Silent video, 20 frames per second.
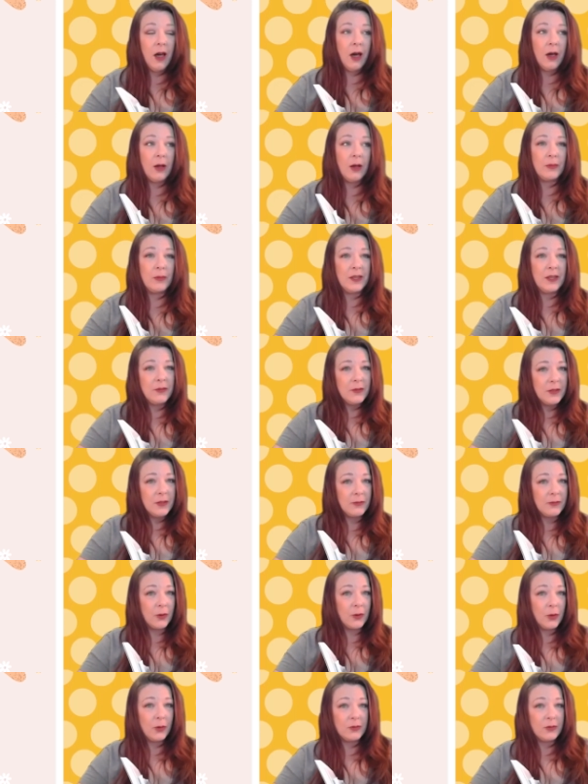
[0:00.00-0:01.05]
Um, even if
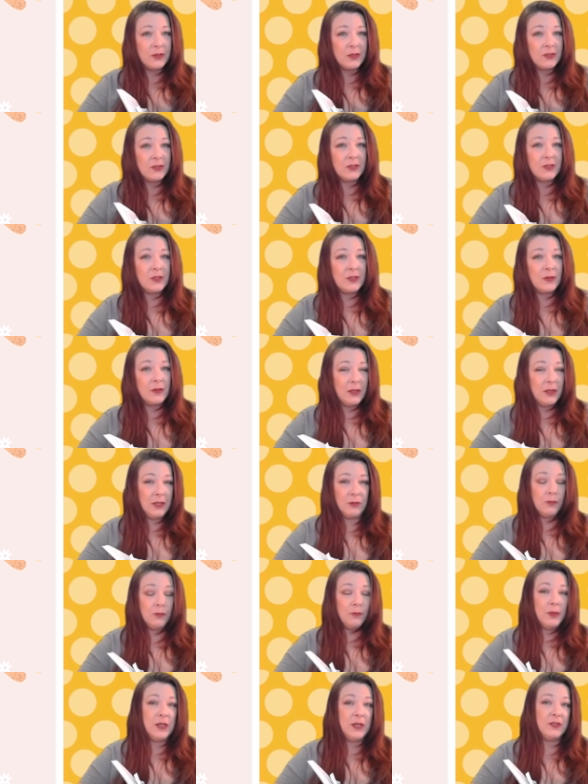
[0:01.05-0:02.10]
gold is just a little
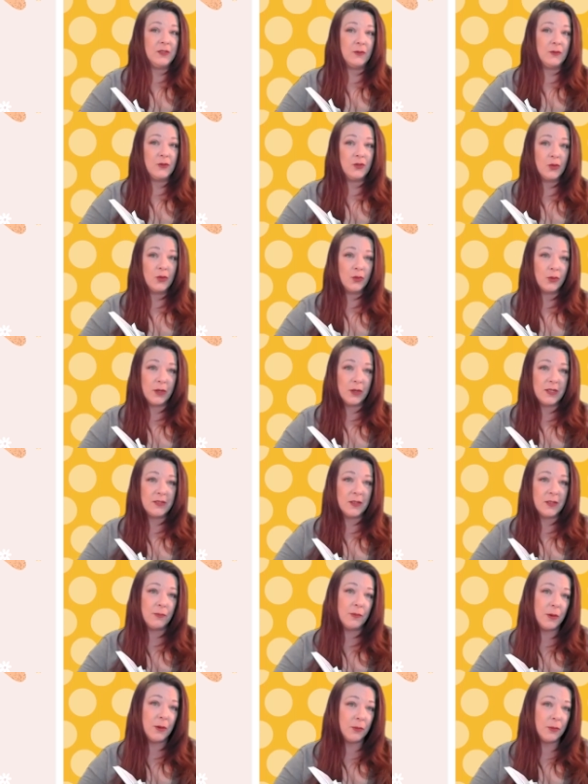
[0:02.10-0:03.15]
piece of jewelry,
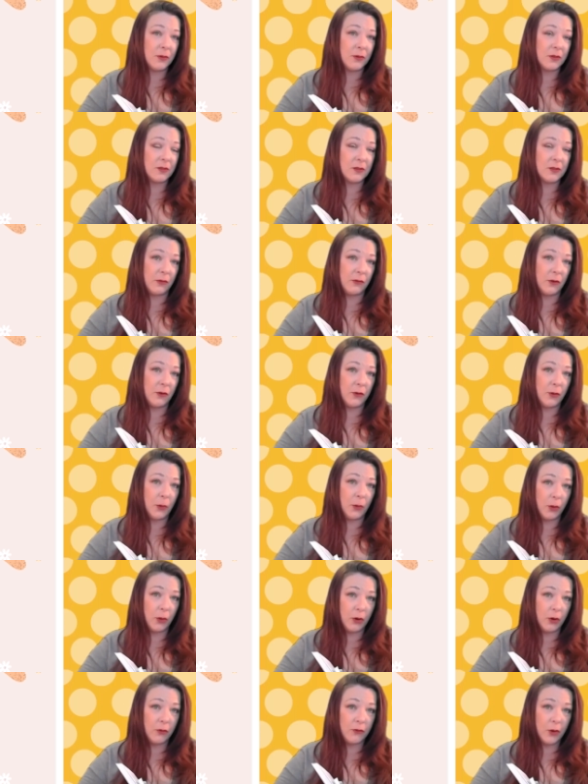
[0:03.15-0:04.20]
some people that suffer from
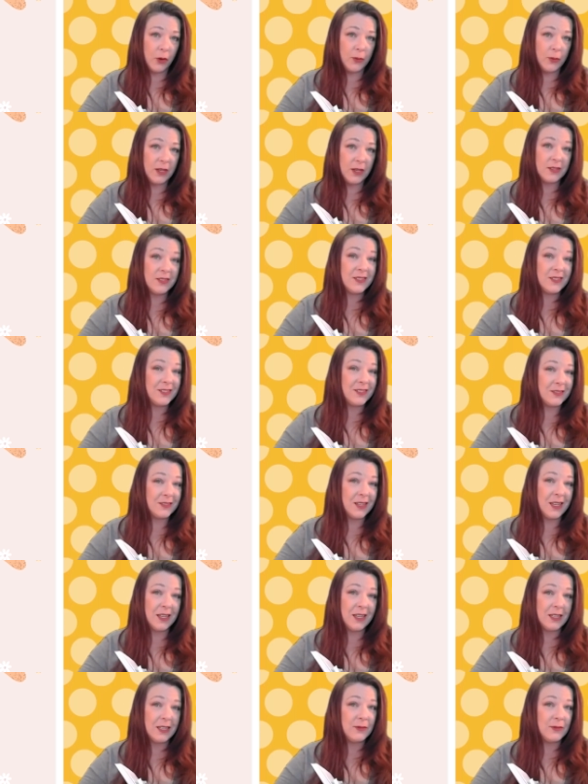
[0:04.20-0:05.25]
aurophobia still
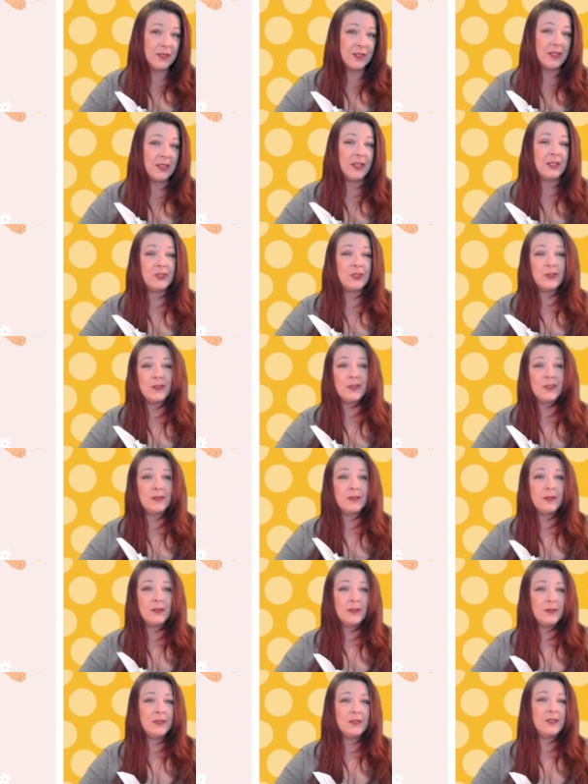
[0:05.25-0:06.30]
can't even stand just
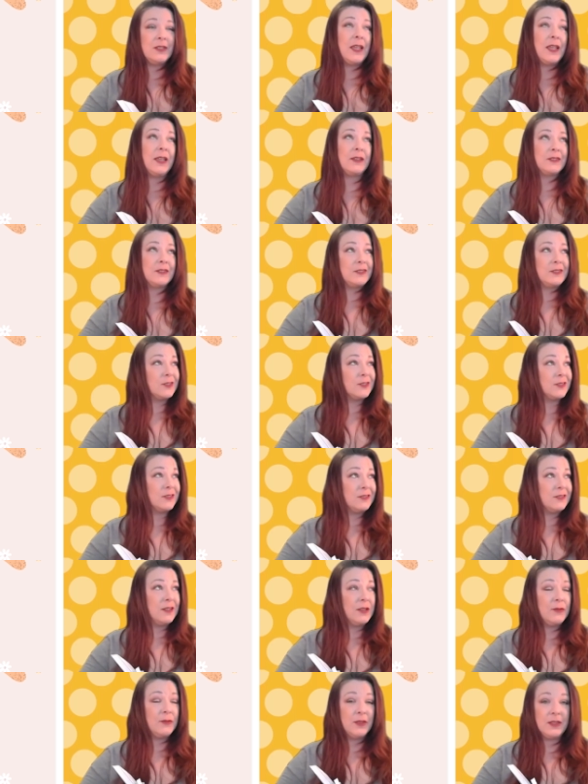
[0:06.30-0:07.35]
stand just
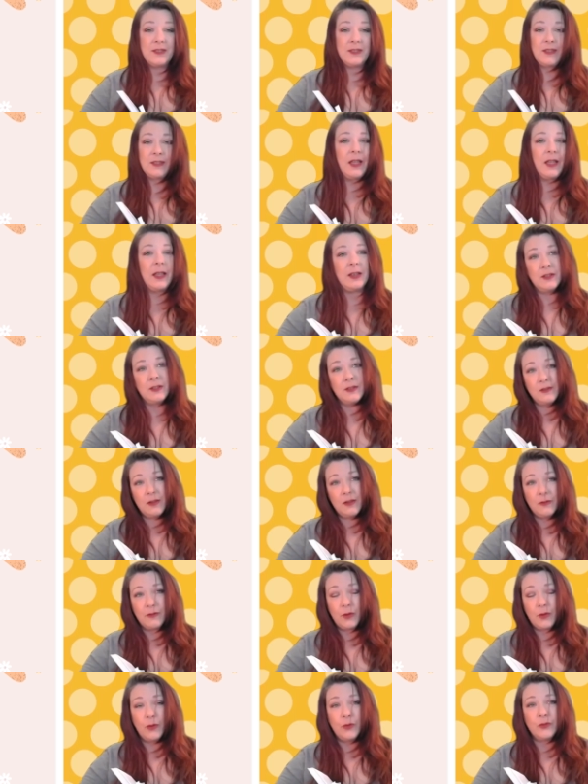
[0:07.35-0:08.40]
even the sight
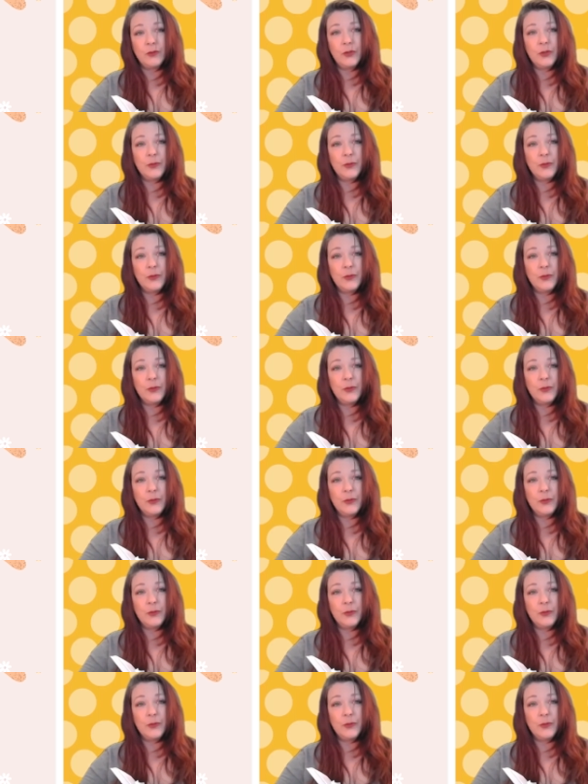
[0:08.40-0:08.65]
of gold.